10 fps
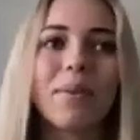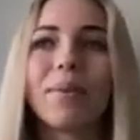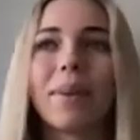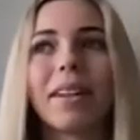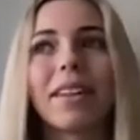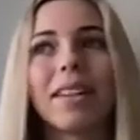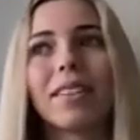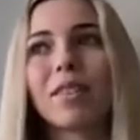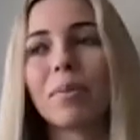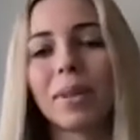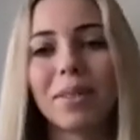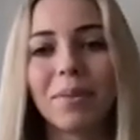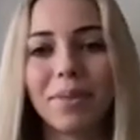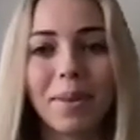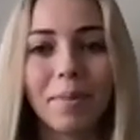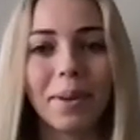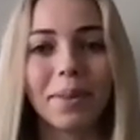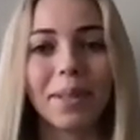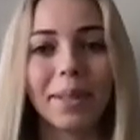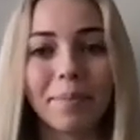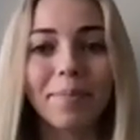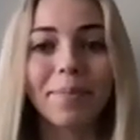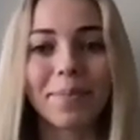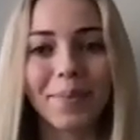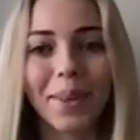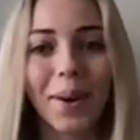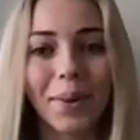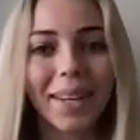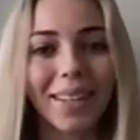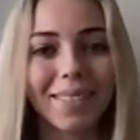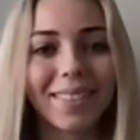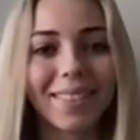where you get your inspiration from. And I was like, okay.